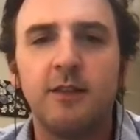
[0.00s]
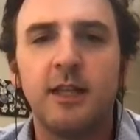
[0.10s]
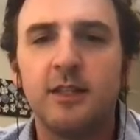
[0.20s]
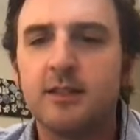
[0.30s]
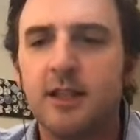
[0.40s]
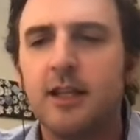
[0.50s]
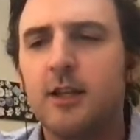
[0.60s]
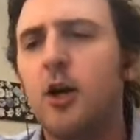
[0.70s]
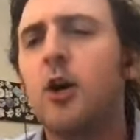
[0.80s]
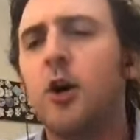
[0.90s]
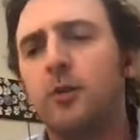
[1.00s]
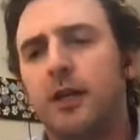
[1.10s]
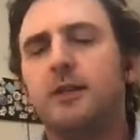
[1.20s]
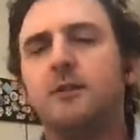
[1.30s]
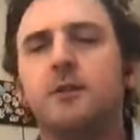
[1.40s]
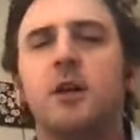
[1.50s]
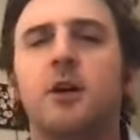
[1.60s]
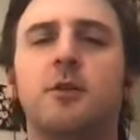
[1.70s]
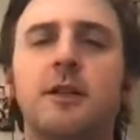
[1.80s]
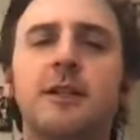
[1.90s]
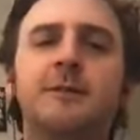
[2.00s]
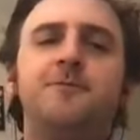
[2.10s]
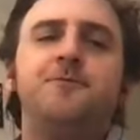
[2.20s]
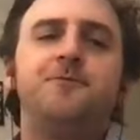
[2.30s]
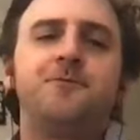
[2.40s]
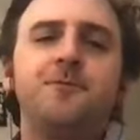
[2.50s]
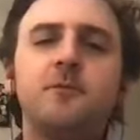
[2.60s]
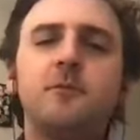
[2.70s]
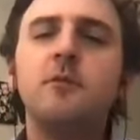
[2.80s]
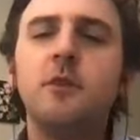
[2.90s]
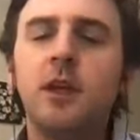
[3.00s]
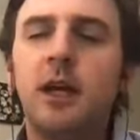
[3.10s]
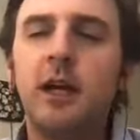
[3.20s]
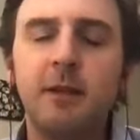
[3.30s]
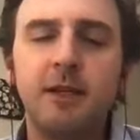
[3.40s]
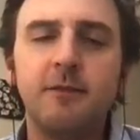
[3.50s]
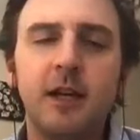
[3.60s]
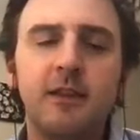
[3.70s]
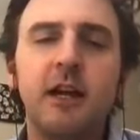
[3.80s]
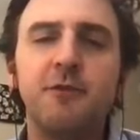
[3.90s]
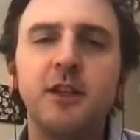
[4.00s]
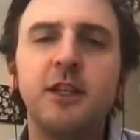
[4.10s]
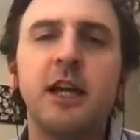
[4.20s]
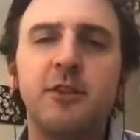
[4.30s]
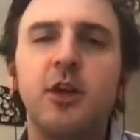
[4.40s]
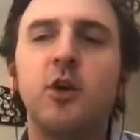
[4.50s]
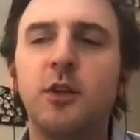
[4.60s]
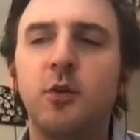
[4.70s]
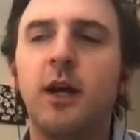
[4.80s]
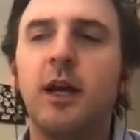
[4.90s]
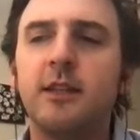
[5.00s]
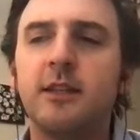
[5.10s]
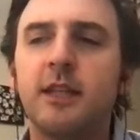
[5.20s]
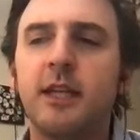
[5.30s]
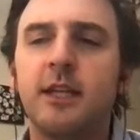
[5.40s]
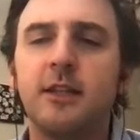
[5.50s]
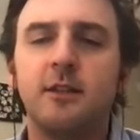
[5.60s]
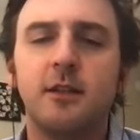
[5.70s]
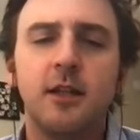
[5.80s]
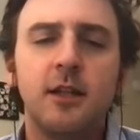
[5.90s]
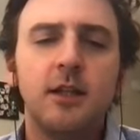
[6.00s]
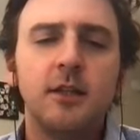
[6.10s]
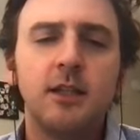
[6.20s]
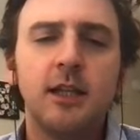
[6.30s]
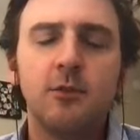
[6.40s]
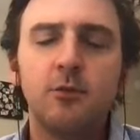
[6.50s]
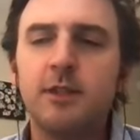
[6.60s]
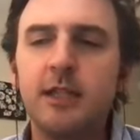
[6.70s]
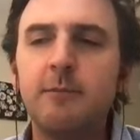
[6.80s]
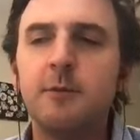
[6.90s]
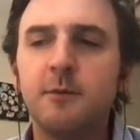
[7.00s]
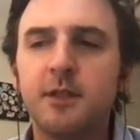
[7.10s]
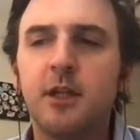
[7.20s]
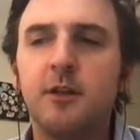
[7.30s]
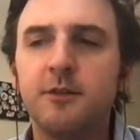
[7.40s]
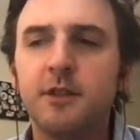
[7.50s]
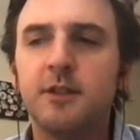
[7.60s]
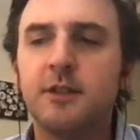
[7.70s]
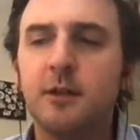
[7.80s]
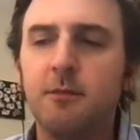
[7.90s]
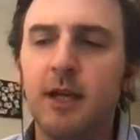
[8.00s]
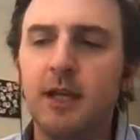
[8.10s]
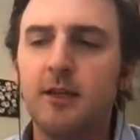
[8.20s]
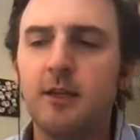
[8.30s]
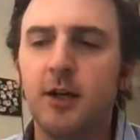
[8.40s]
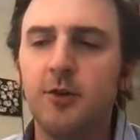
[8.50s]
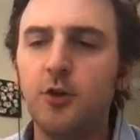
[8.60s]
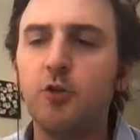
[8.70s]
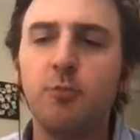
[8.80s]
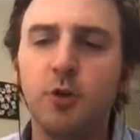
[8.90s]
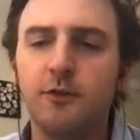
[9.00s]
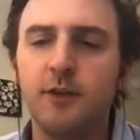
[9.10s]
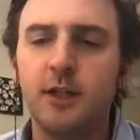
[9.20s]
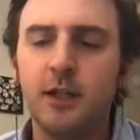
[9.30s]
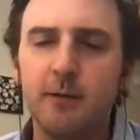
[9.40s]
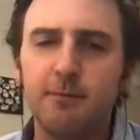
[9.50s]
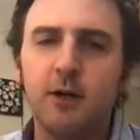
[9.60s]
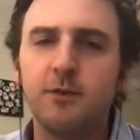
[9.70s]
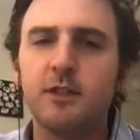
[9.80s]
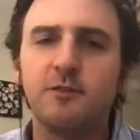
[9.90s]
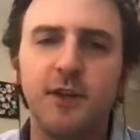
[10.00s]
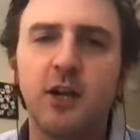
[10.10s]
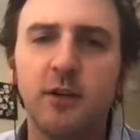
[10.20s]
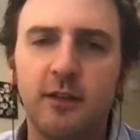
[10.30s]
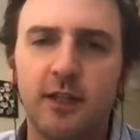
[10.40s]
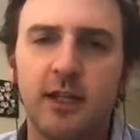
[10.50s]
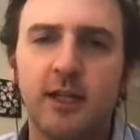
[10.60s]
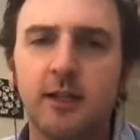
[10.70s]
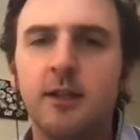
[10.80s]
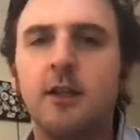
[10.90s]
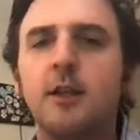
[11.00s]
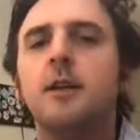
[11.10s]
And then it's like, oh, okay. So I mean, I, I feel like the only way that they can they can redeem themselves is to make a new movie about this very thing.